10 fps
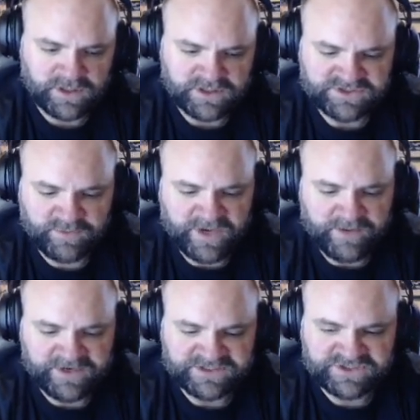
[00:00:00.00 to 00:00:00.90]
So
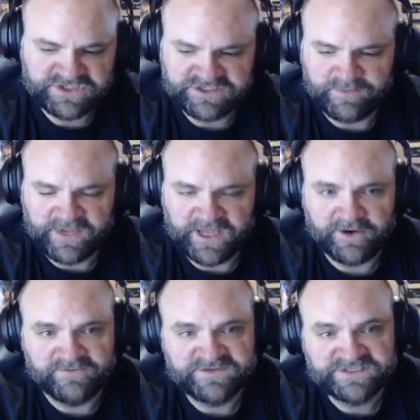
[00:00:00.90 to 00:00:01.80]
maybe it's just a
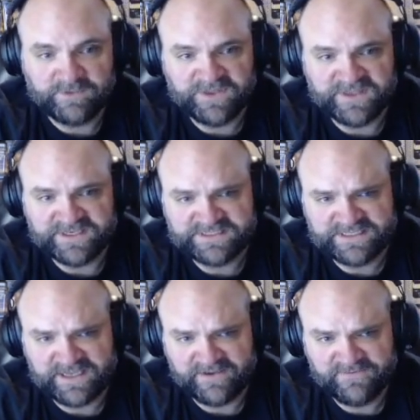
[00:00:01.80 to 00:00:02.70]
matter of some of this
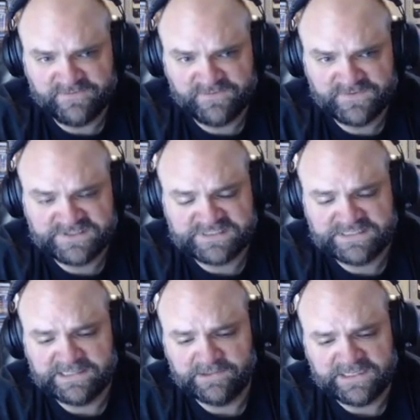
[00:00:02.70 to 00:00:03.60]
stuff
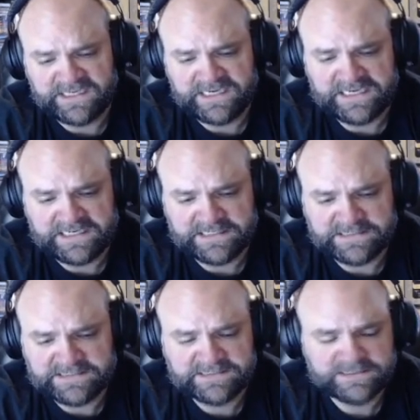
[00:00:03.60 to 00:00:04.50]
still
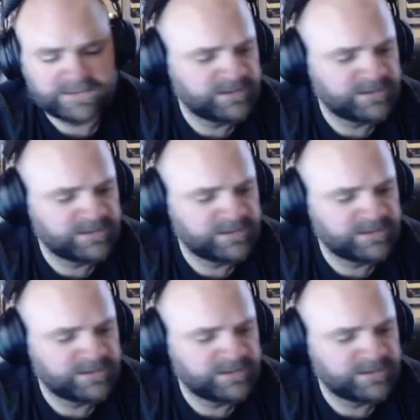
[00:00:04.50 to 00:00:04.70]
needs